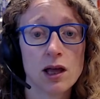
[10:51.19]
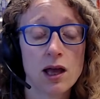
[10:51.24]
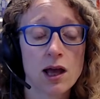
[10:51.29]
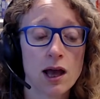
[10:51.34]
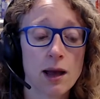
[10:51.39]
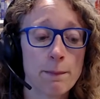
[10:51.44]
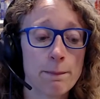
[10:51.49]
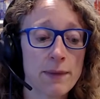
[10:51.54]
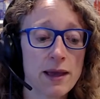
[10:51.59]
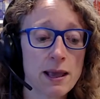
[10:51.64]

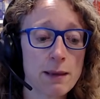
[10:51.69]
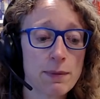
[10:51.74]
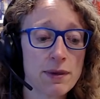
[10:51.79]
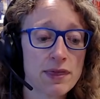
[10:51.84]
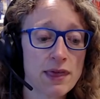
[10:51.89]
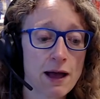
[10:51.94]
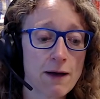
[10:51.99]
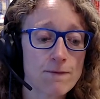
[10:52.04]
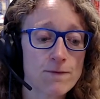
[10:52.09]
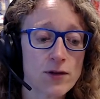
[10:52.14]
And maybe
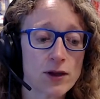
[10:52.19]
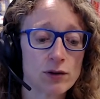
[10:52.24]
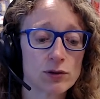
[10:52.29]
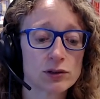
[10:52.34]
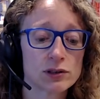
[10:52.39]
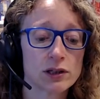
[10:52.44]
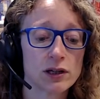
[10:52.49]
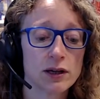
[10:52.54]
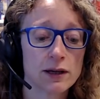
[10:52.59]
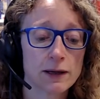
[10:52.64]
that
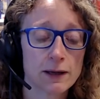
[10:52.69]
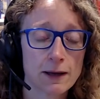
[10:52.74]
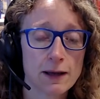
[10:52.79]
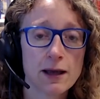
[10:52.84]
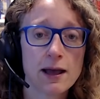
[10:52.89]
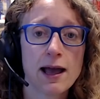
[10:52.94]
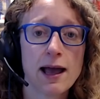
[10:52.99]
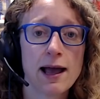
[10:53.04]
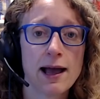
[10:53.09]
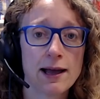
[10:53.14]
feels like
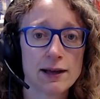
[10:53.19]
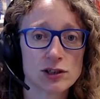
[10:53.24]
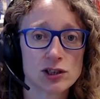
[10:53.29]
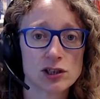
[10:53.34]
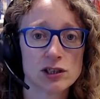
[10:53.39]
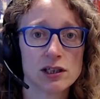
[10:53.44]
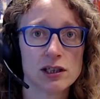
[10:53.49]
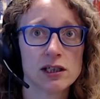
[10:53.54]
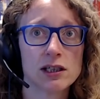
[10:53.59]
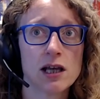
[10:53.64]

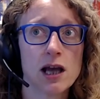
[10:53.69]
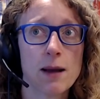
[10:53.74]
actually